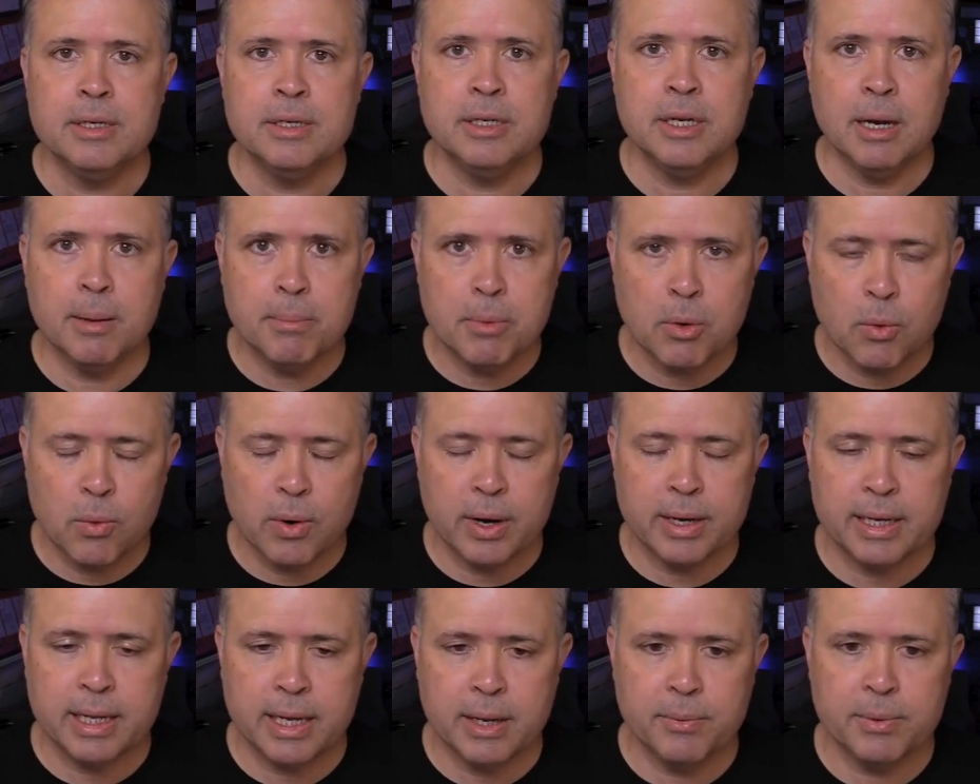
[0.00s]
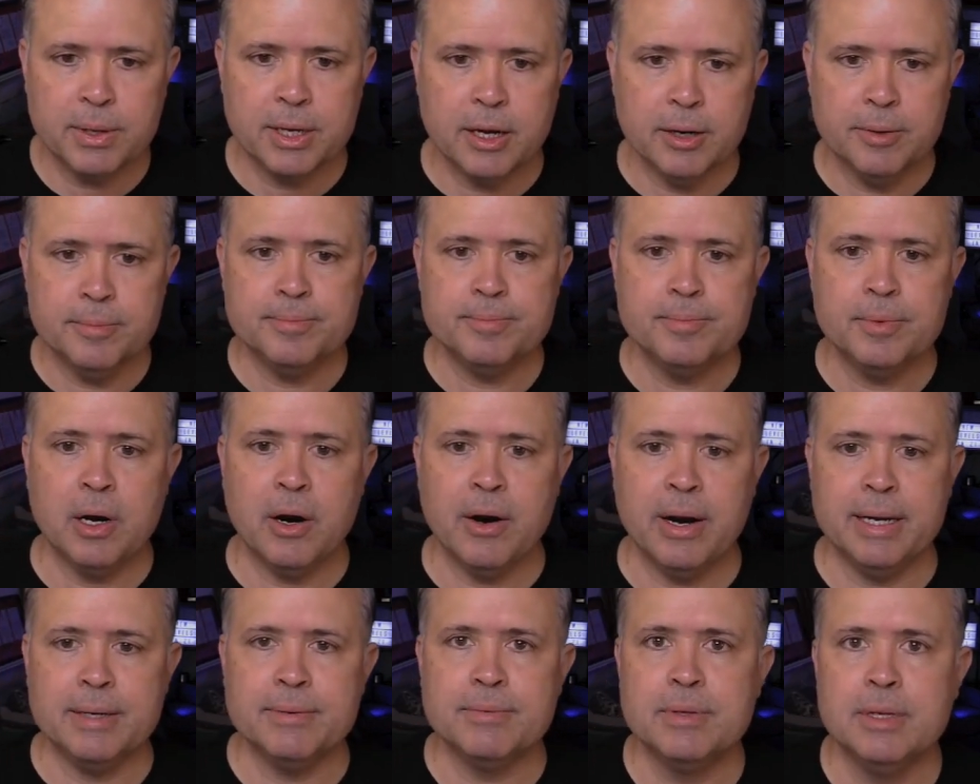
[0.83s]
Number one, here we go. All
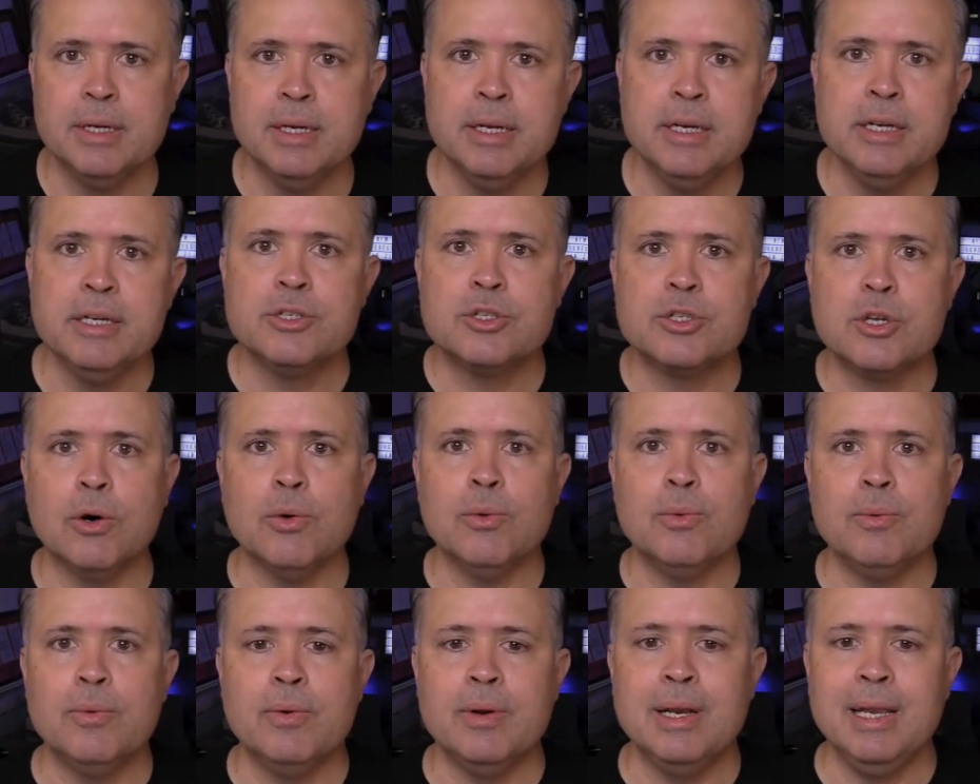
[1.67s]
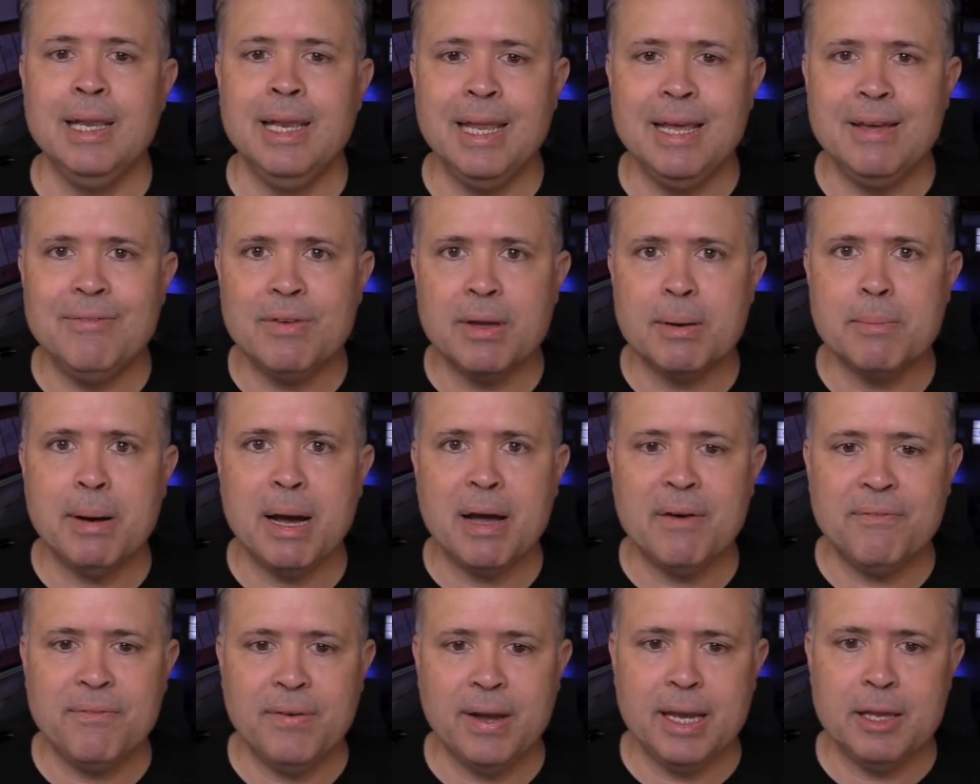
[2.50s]
right. So, living
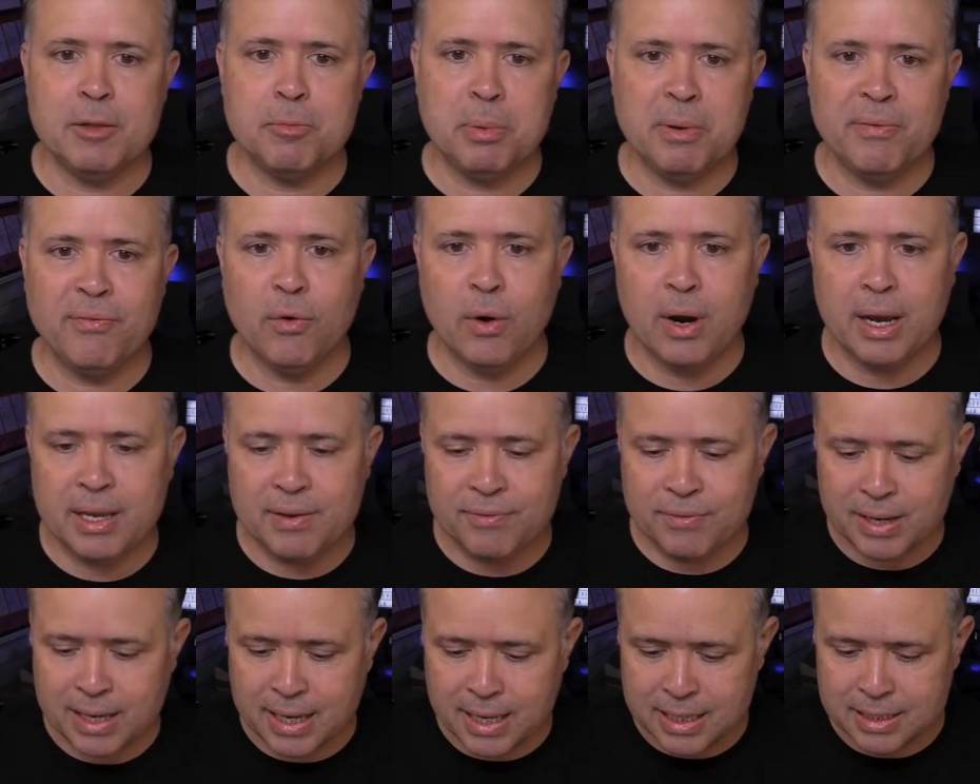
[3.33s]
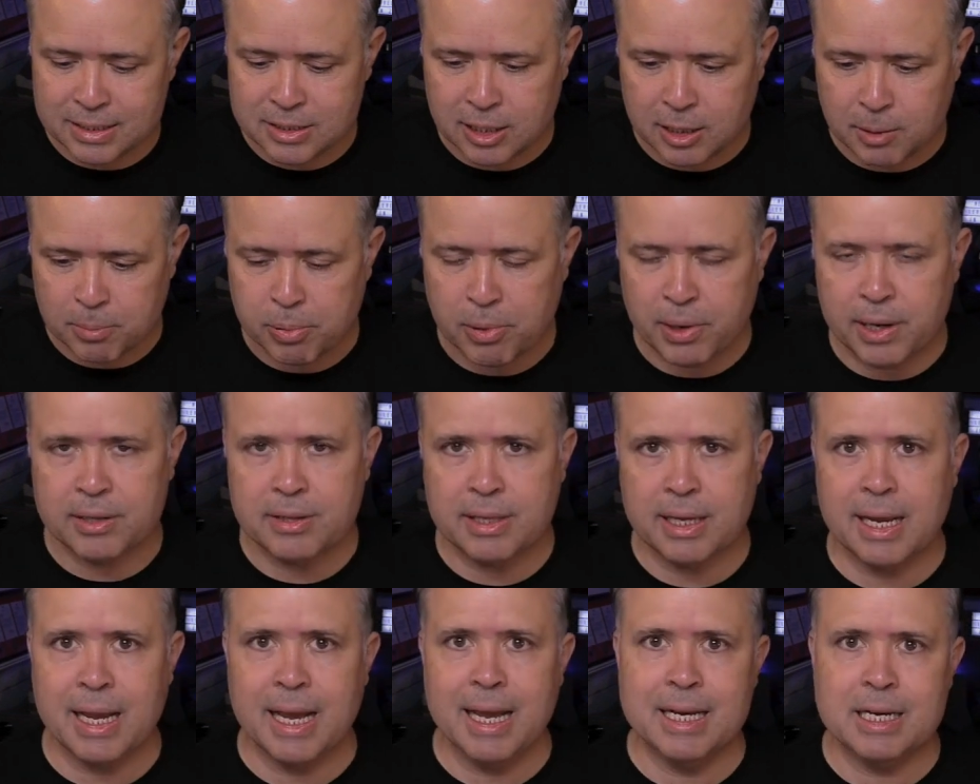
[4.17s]
by faith, before I even get into the prayer
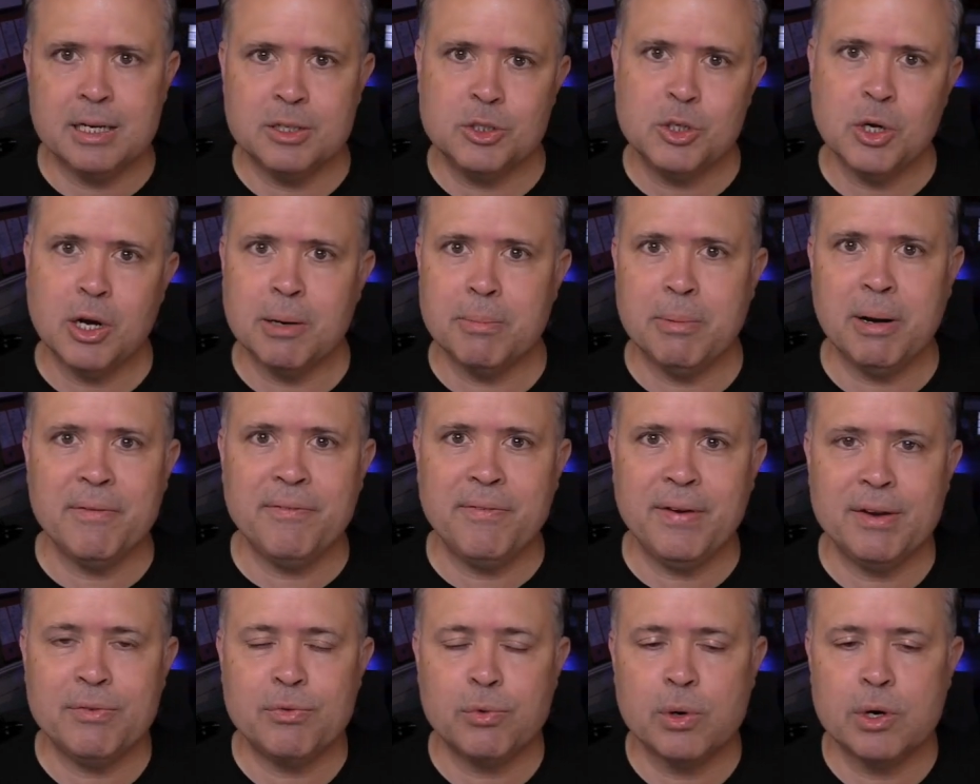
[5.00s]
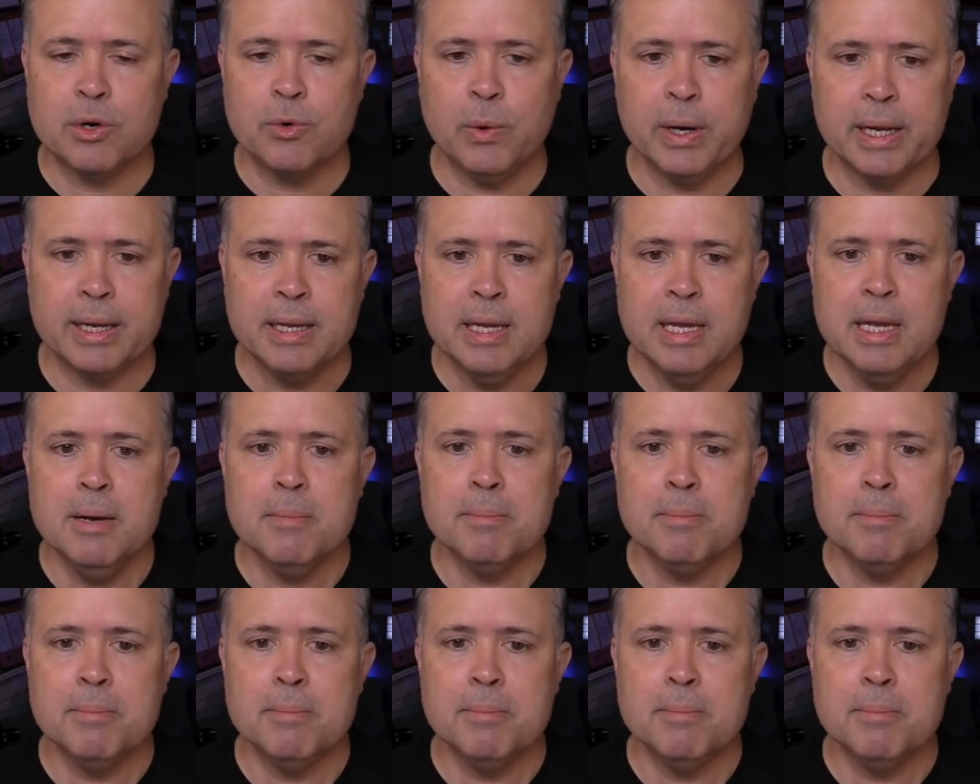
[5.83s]
thing, I had to talk about faith real quick.